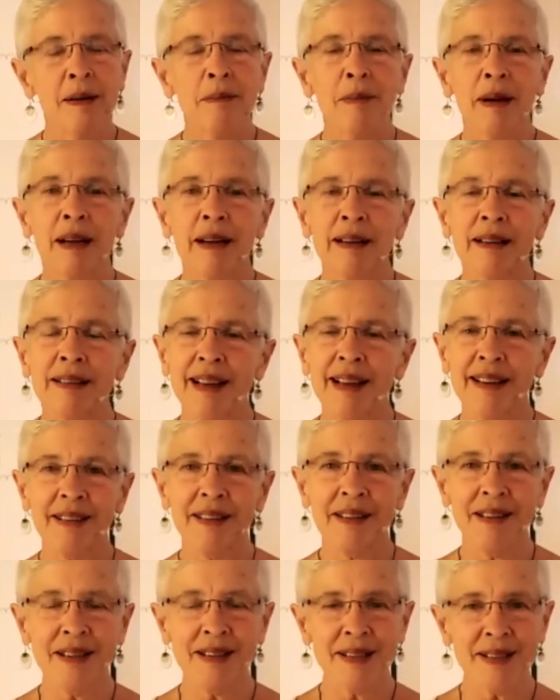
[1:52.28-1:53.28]
because that's
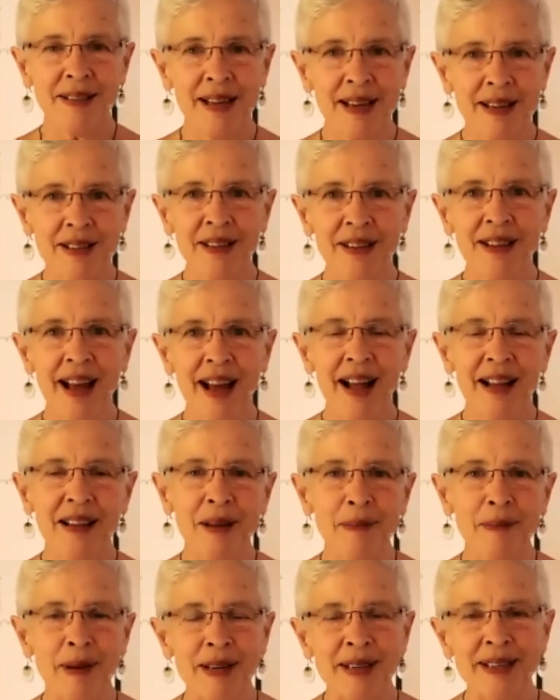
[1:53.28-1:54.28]
an essential
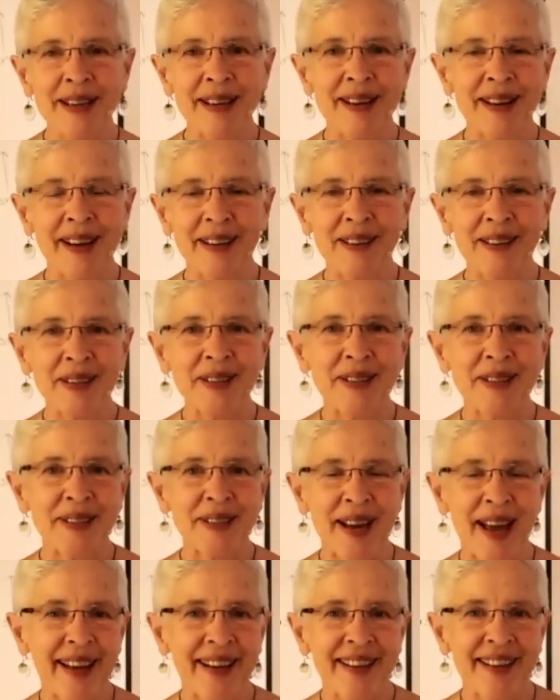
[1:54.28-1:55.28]
element in
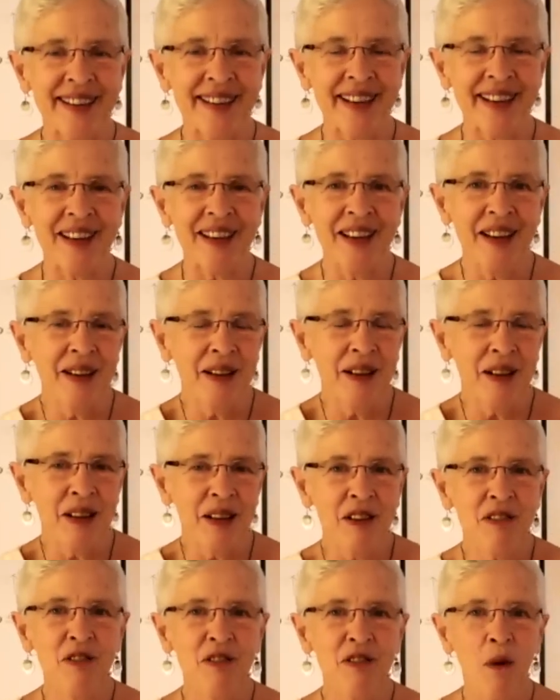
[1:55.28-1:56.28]
understanding
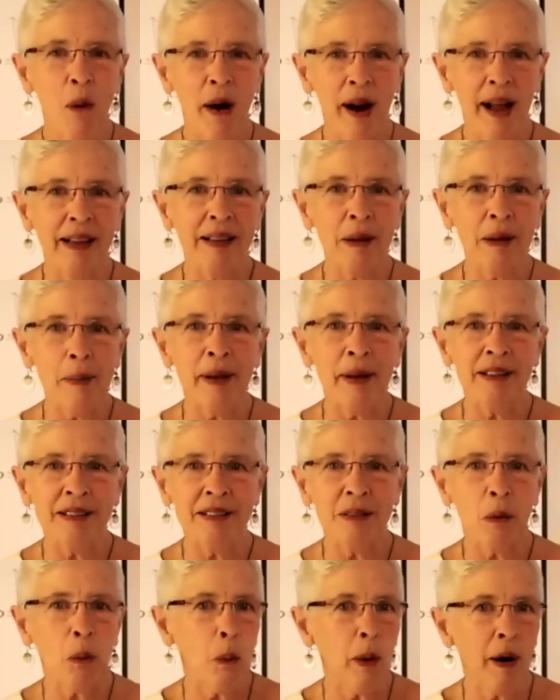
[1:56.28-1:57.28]
the 4
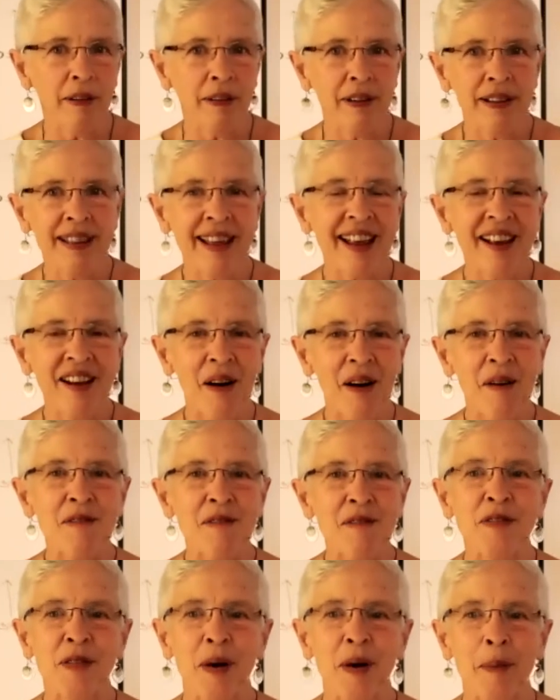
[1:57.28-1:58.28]
elements. Where did they come
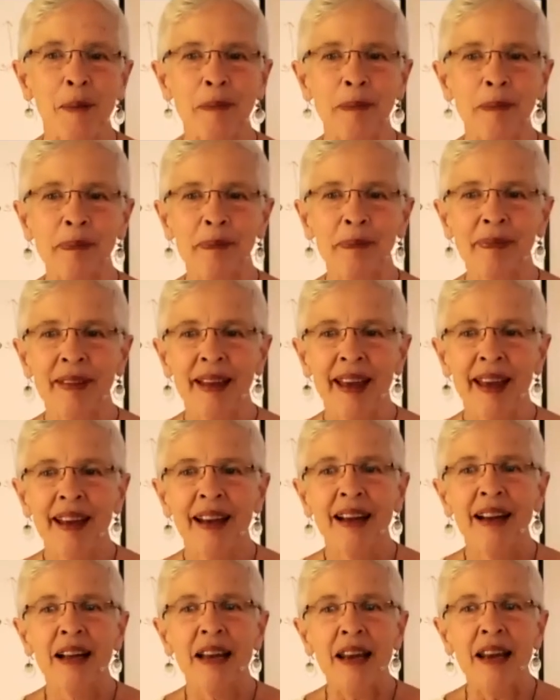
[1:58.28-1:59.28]
from?
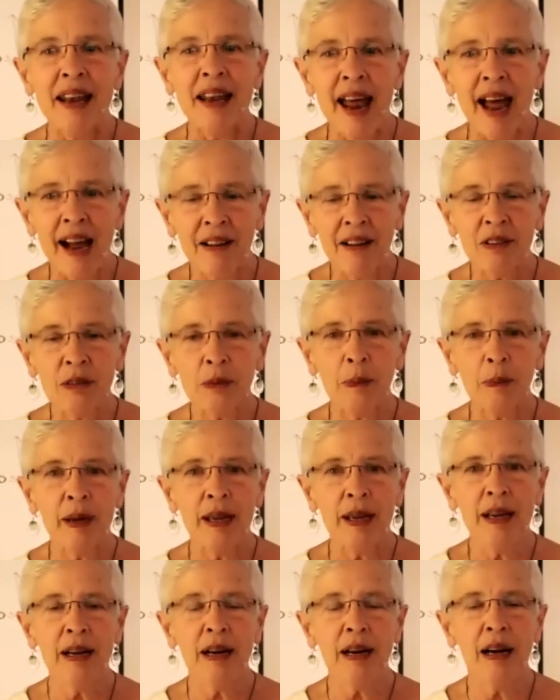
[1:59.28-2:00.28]
Next
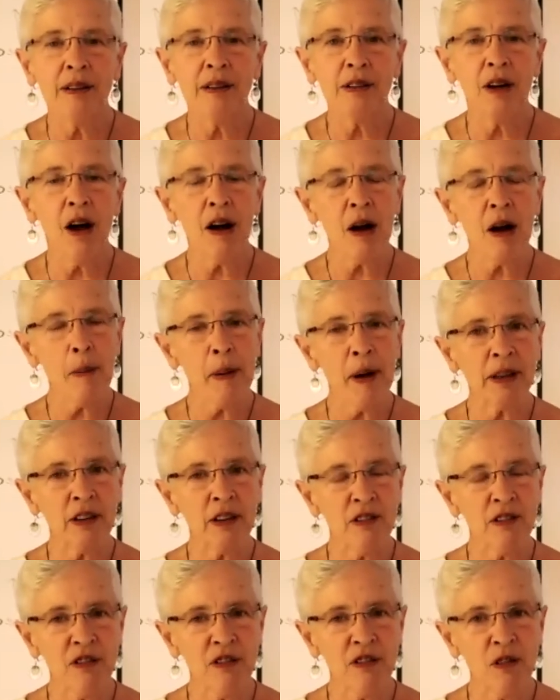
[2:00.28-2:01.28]
week, I'll talk about
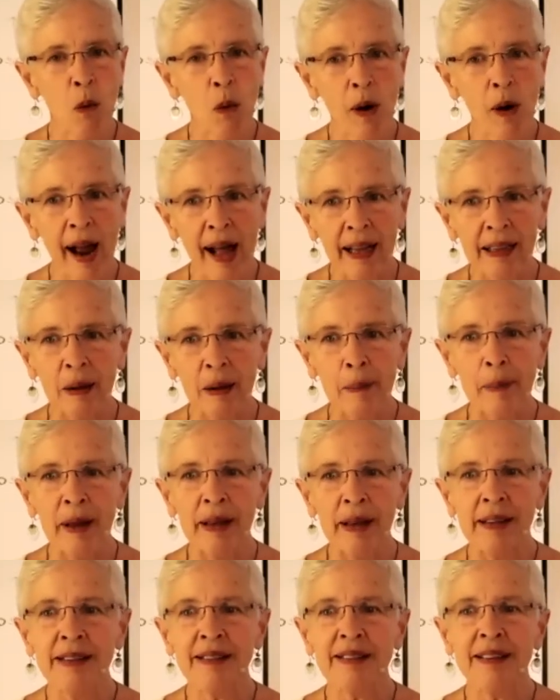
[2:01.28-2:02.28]
the 4
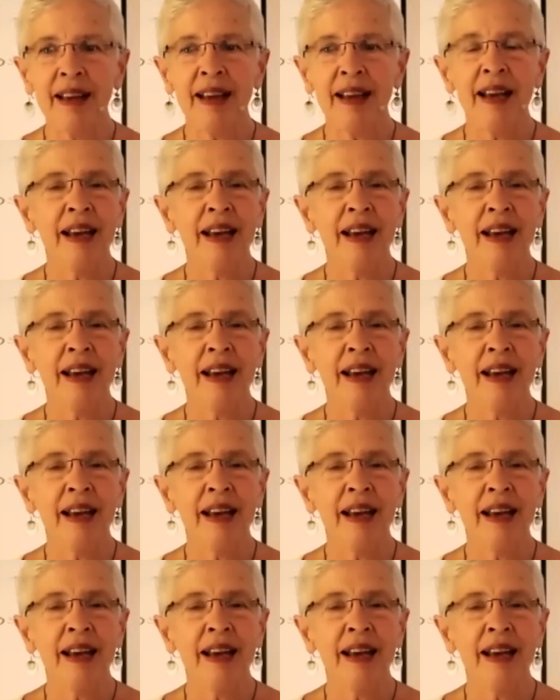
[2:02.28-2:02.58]
elements